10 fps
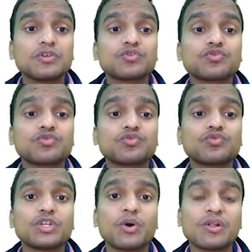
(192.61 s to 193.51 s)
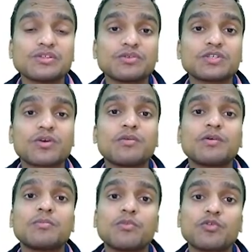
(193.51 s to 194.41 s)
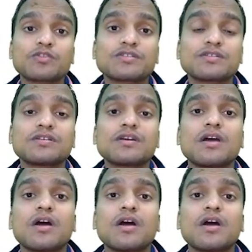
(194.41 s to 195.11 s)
so they also destroy our books